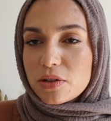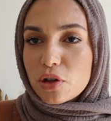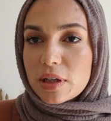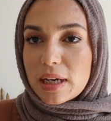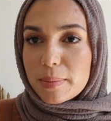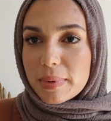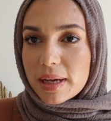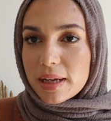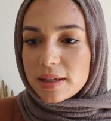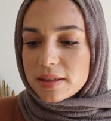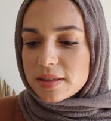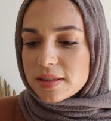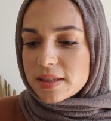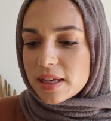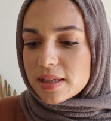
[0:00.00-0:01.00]
Leban
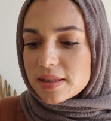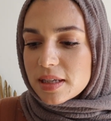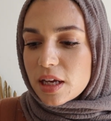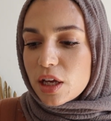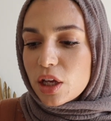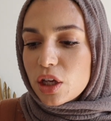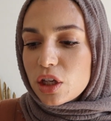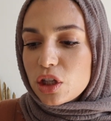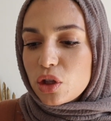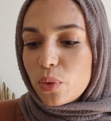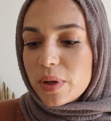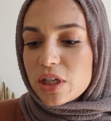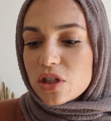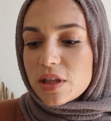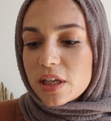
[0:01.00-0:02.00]
says, you
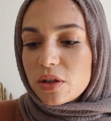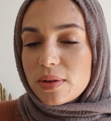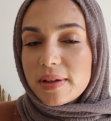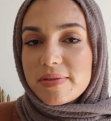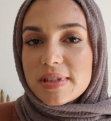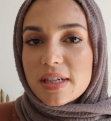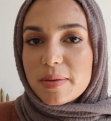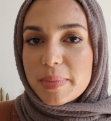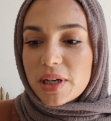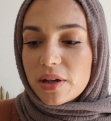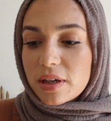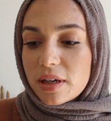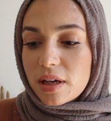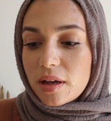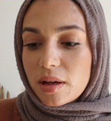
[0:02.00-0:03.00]
wish that you lived in
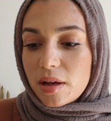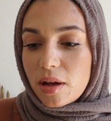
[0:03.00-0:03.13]
America.